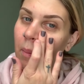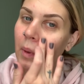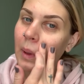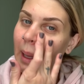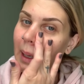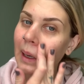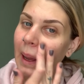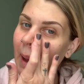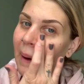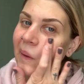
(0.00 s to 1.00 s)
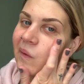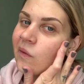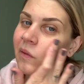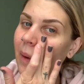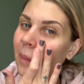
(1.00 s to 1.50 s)
blend out
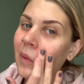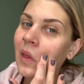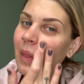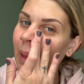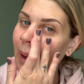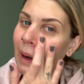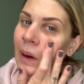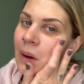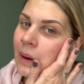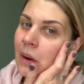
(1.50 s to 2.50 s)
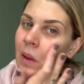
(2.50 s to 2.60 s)
from there.